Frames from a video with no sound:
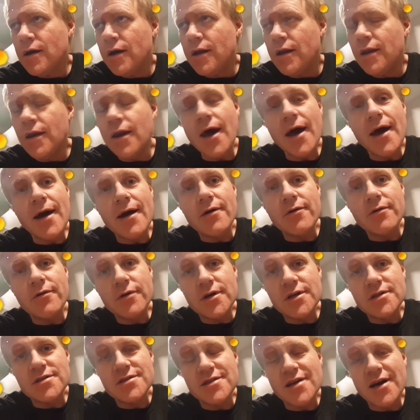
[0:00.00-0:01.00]
And now
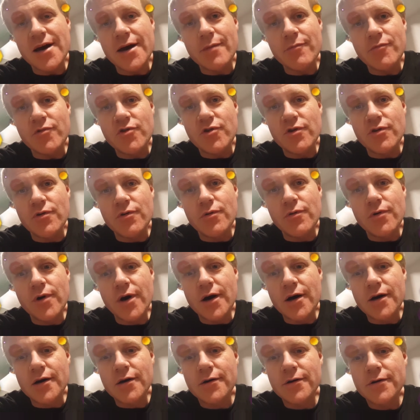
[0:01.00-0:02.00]
it's time
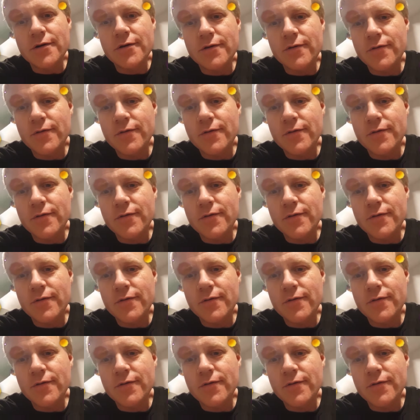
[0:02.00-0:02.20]
to